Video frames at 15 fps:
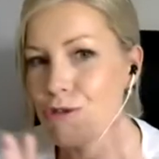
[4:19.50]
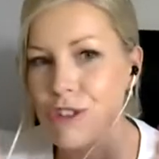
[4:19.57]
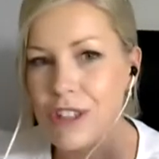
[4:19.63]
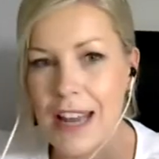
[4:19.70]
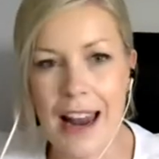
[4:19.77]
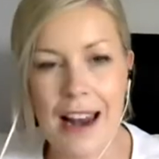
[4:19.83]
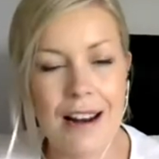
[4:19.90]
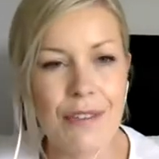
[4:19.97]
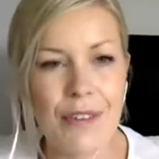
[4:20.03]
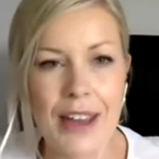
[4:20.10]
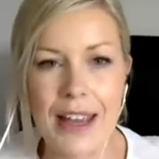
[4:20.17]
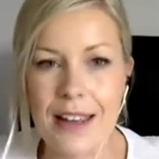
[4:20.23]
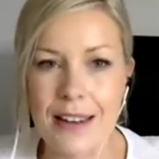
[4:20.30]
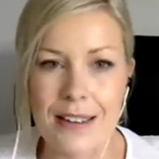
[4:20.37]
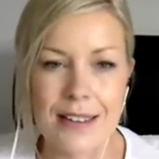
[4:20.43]
delve
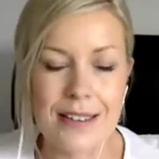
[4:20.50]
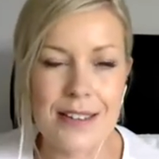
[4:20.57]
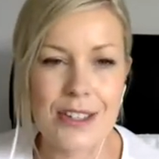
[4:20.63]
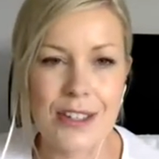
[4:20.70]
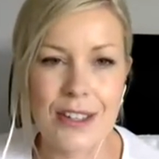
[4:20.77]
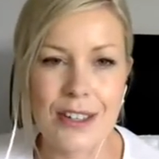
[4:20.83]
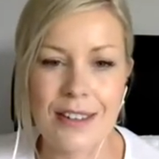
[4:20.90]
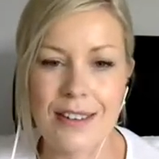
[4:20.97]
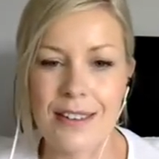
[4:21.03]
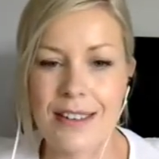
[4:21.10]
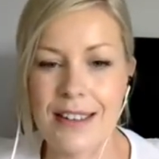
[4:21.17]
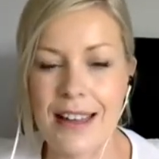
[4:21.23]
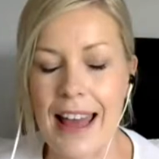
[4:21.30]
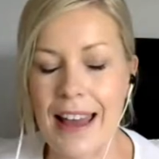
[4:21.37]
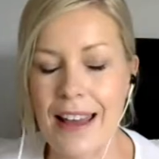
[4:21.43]
into
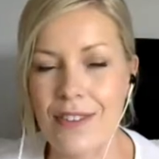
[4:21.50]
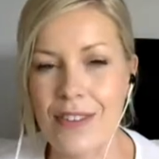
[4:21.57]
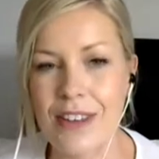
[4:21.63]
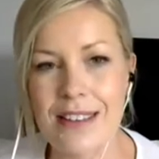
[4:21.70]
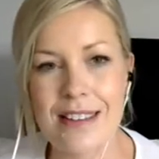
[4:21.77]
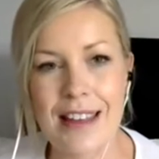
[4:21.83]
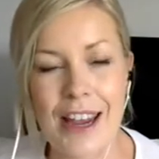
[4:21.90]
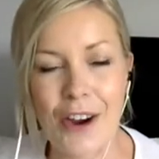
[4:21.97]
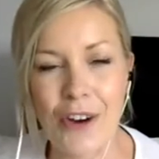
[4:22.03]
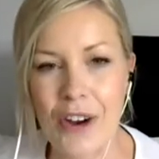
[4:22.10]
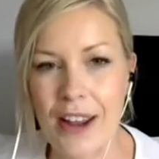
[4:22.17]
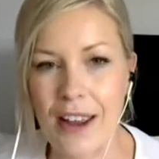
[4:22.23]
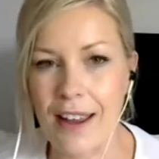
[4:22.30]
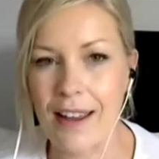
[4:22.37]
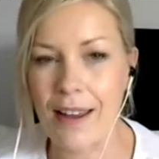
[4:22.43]
uh, this
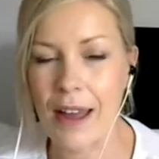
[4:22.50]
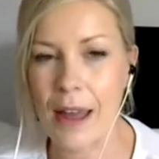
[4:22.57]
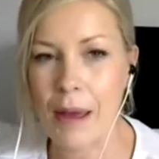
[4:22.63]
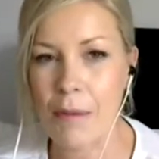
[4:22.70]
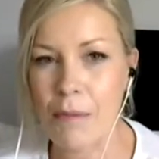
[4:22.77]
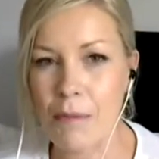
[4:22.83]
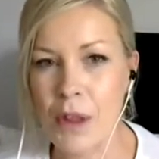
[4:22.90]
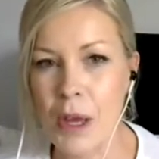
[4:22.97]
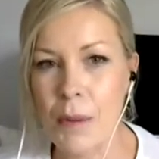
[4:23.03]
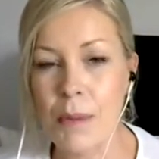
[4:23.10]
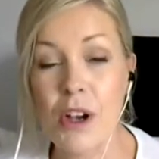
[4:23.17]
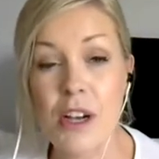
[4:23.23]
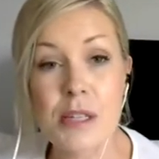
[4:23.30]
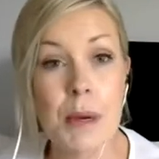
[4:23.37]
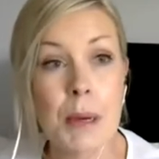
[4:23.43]
area um,
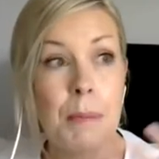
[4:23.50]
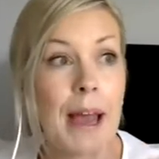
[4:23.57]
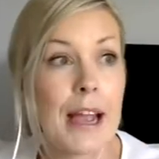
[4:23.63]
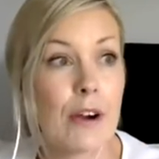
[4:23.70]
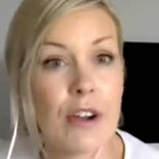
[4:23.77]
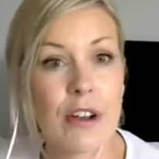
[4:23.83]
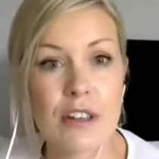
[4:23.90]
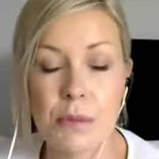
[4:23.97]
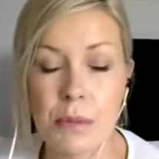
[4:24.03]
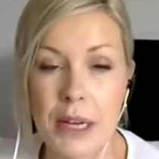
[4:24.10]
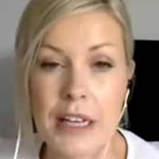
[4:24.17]
because my background and my